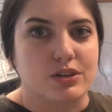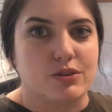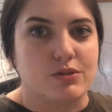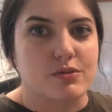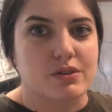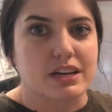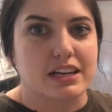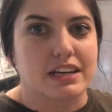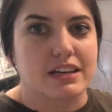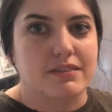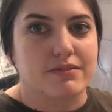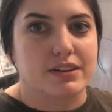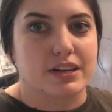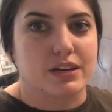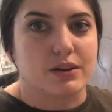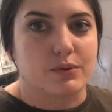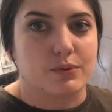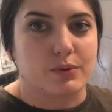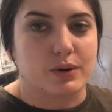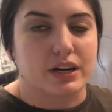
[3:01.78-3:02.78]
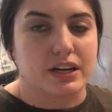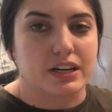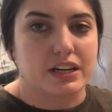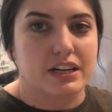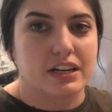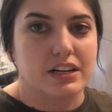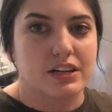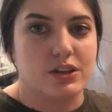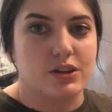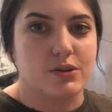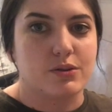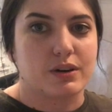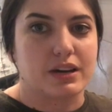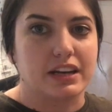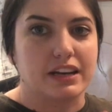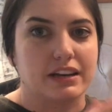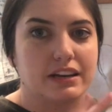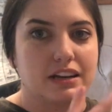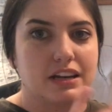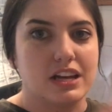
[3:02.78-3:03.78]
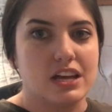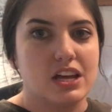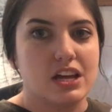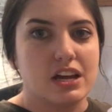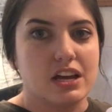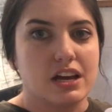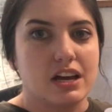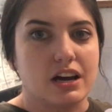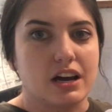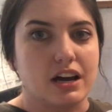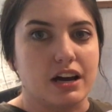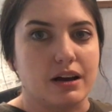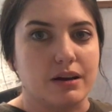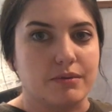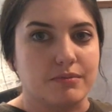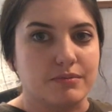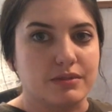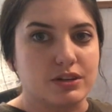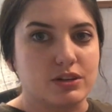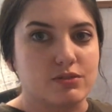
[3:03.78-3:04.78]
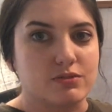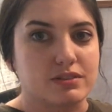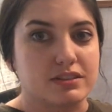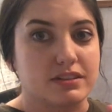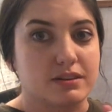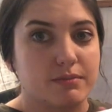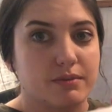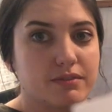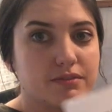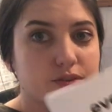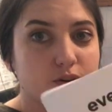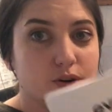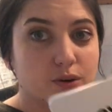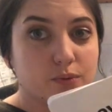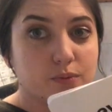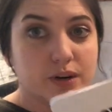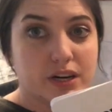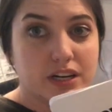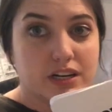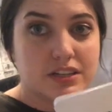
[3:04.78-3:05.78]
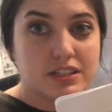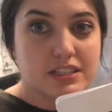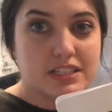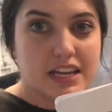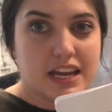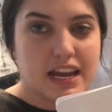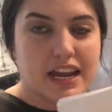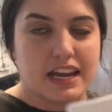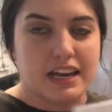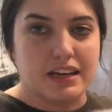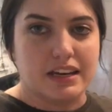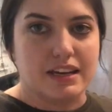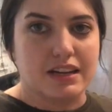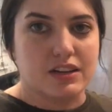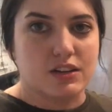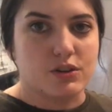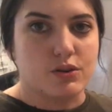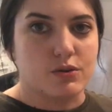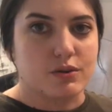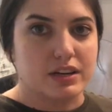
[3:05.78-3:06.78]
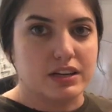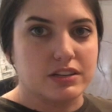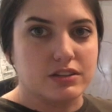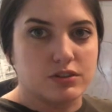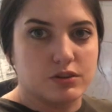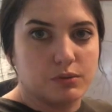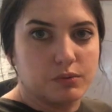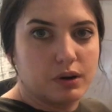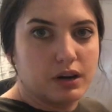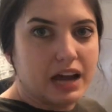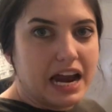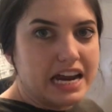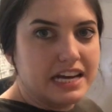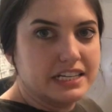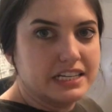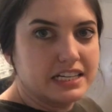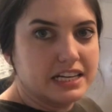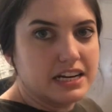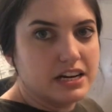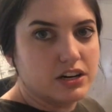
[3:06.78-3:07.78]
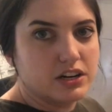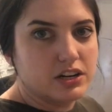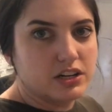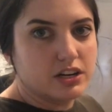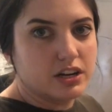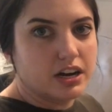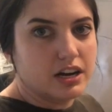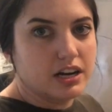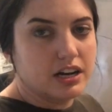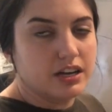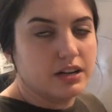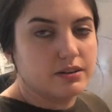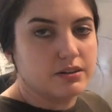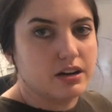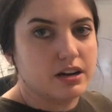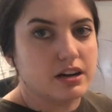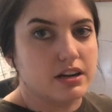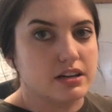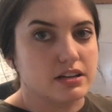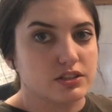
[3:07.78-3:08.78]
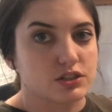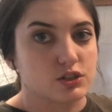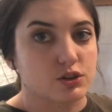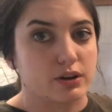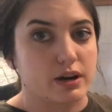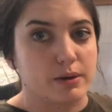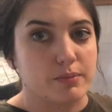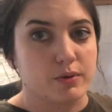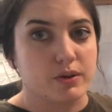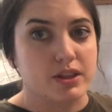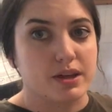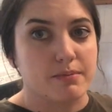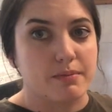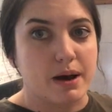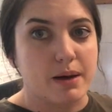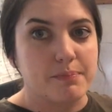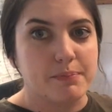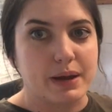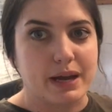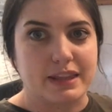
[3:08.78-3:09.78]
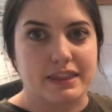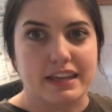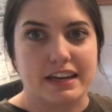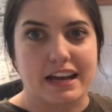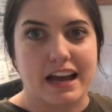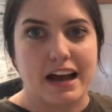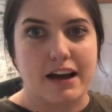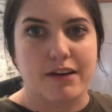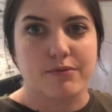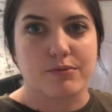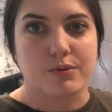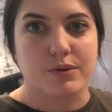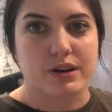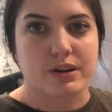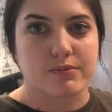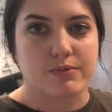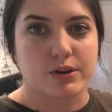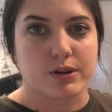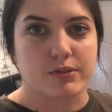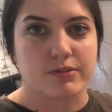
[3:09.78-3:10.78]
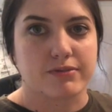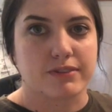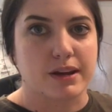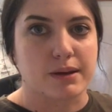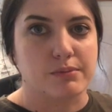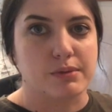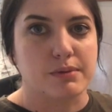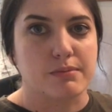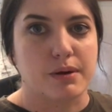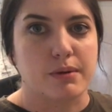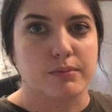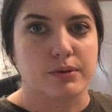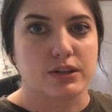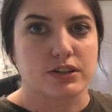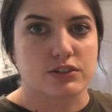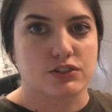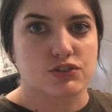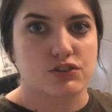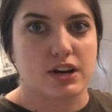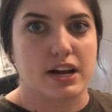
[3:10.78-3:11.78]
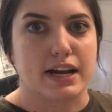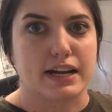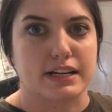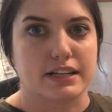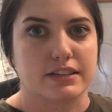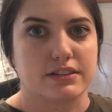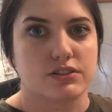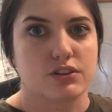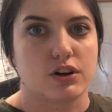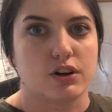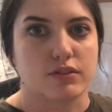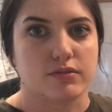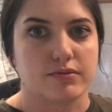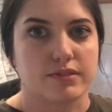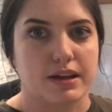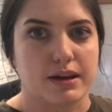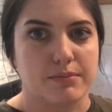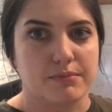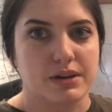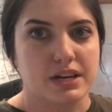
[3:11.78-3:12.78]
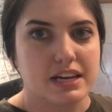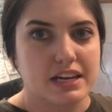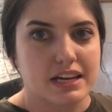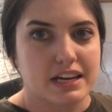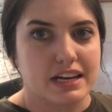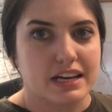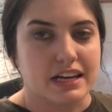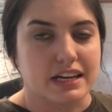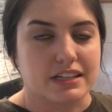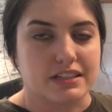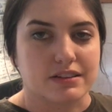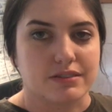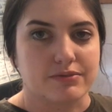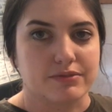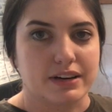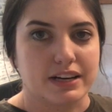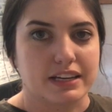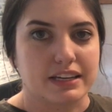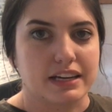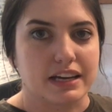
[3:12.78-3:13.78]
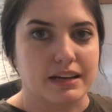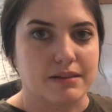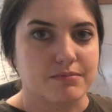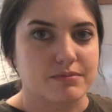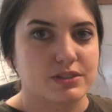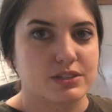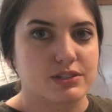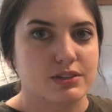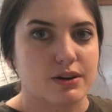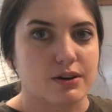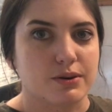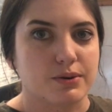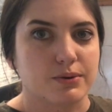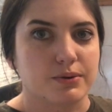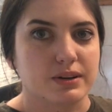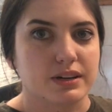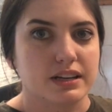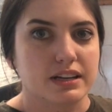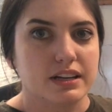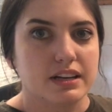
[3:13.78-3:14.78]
you can even work, you can um, use some of your words and you can do what I did here, uh, scramble them up and then have one of your family members try and solve them. It's a fun game. So